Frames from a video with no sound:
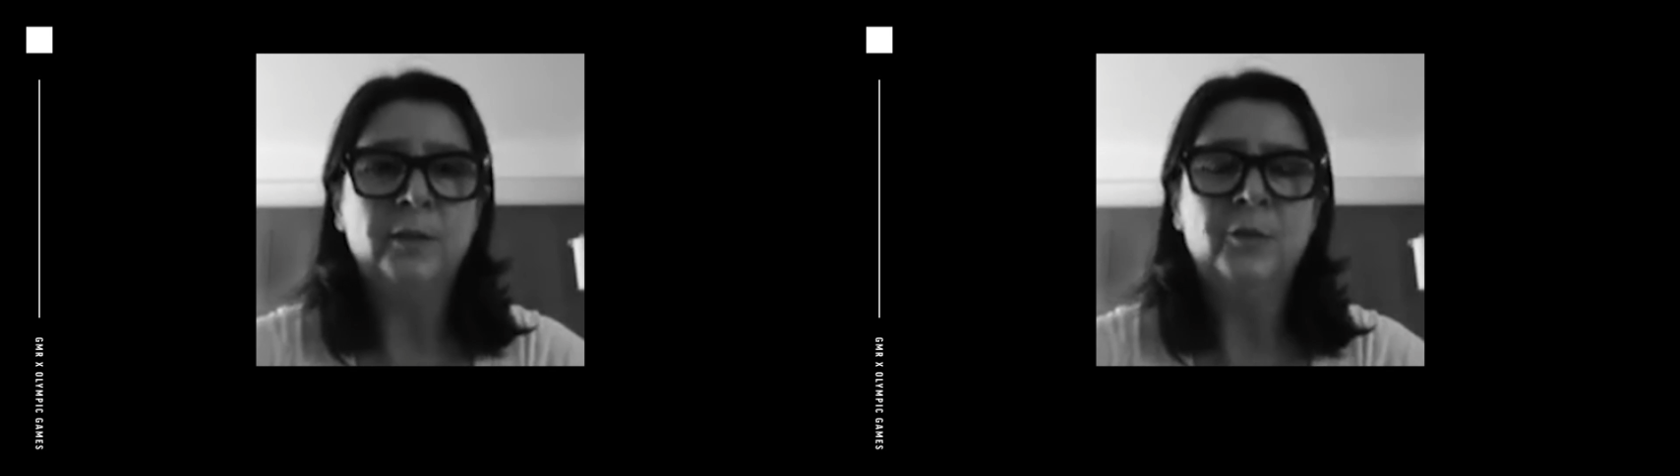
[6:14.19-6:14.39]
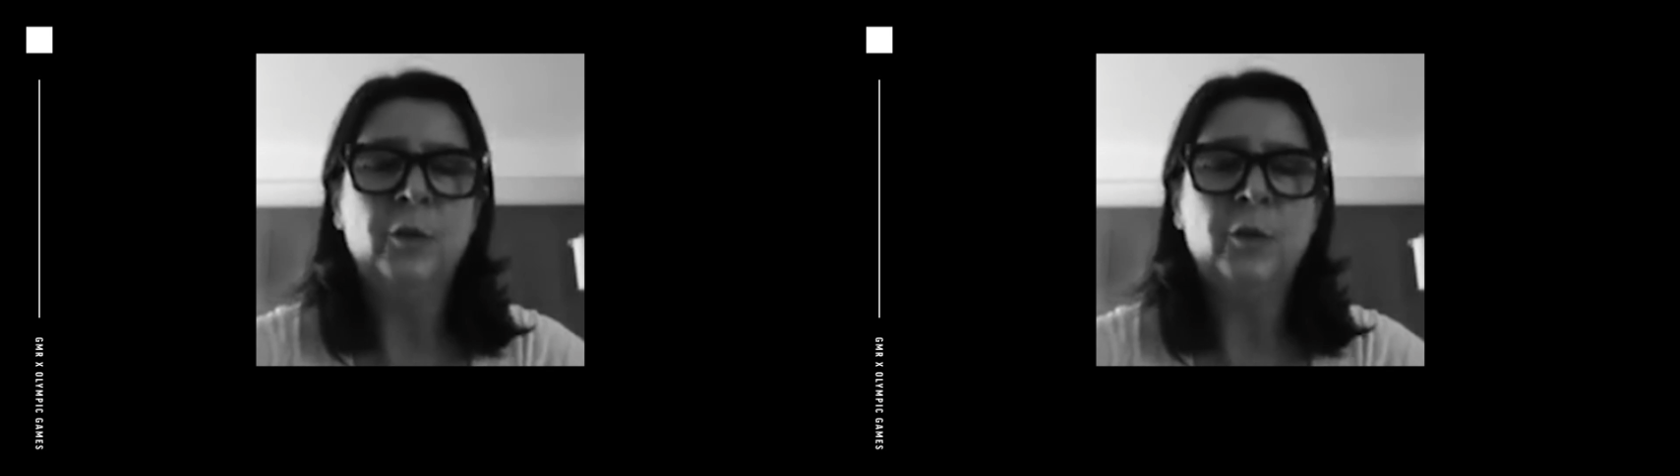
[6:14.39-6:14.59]

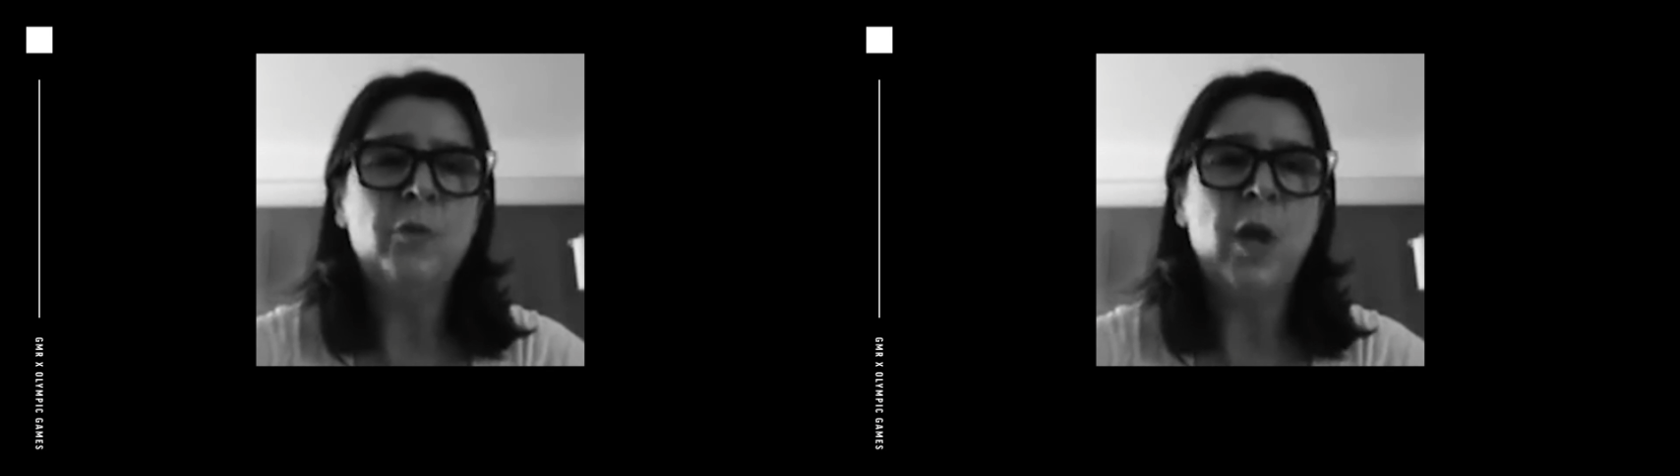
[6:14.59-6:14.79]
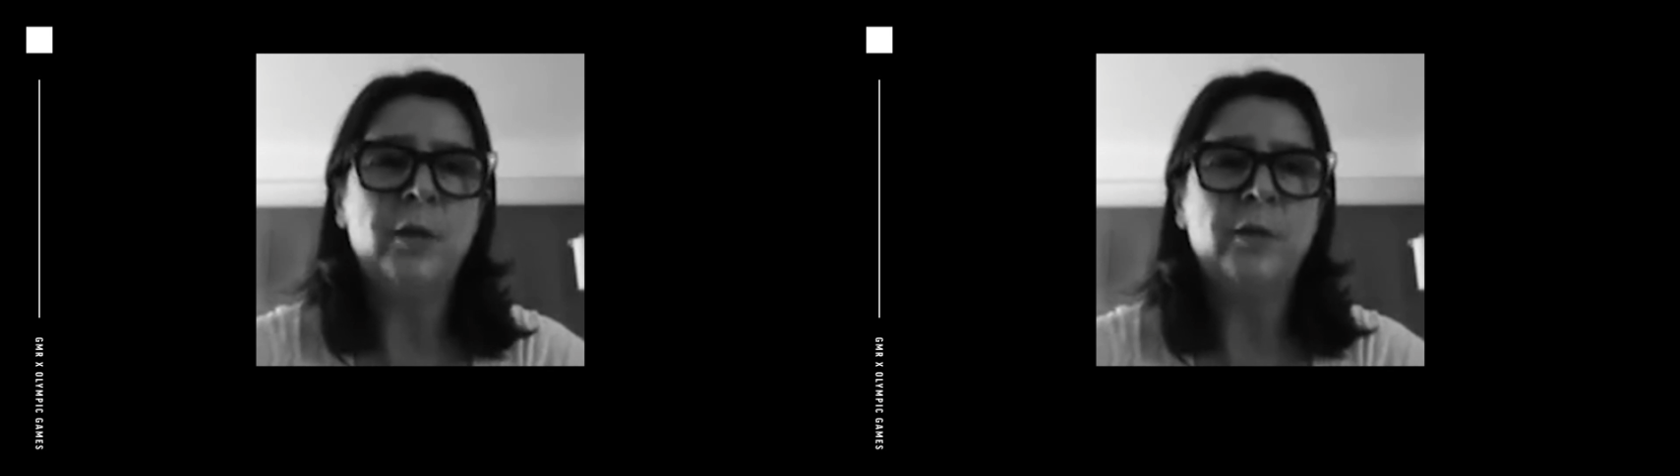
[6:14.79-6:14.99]

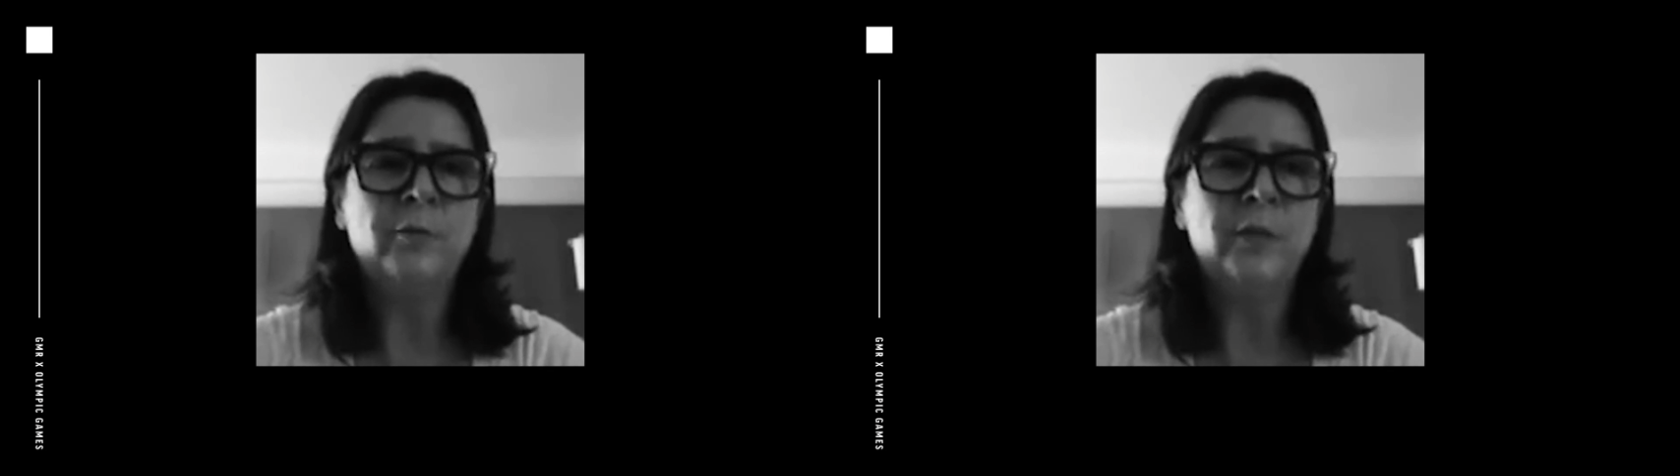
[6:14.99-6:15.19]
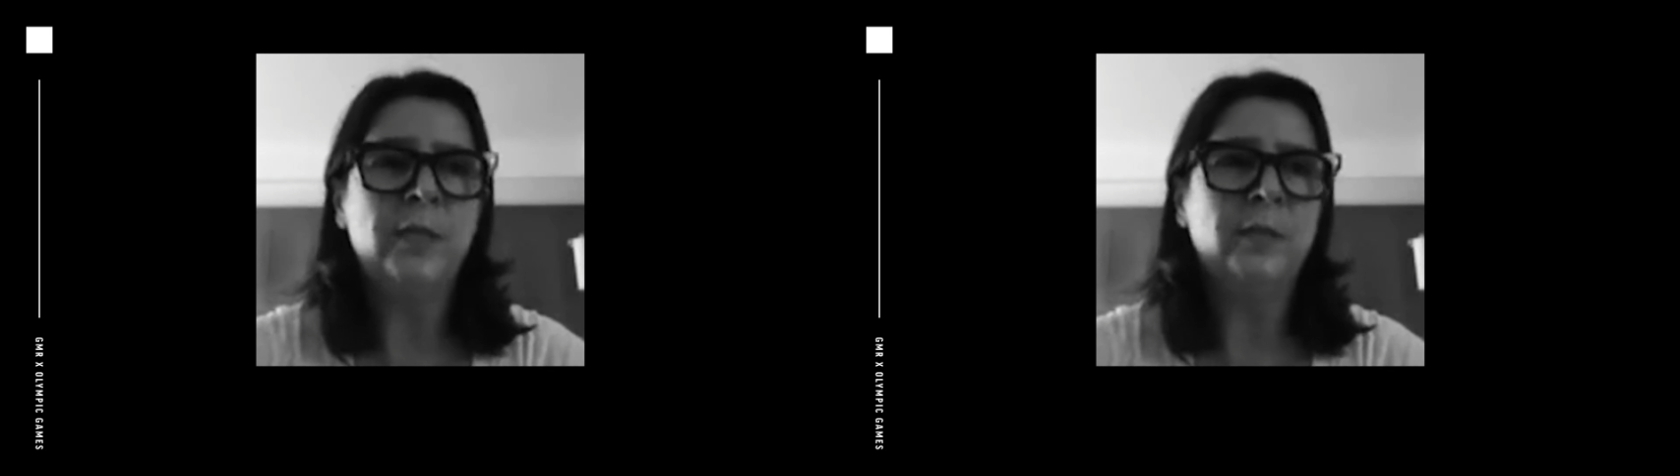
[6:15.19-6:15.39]
Not
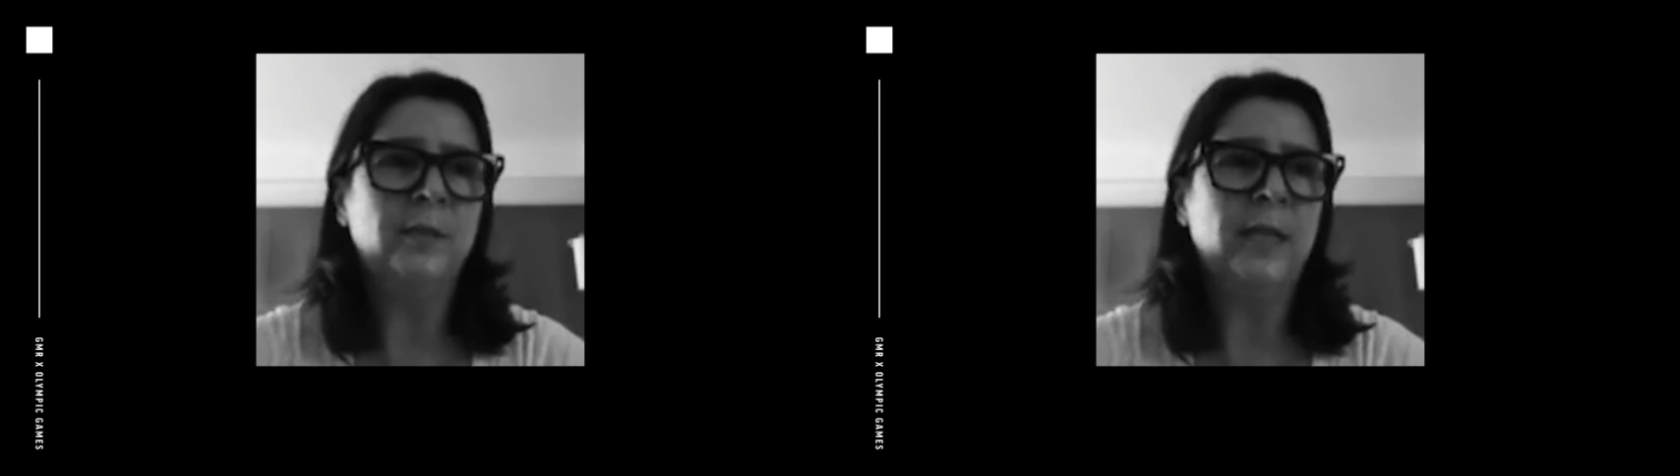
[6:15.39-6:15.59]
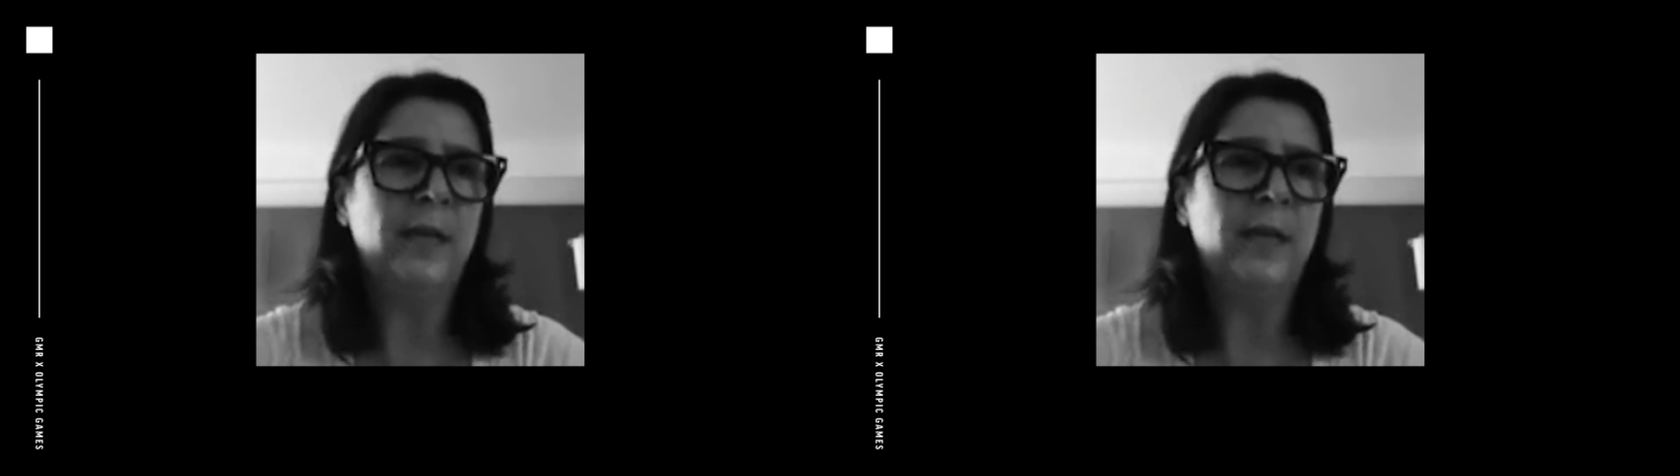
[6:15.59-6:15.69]
only does that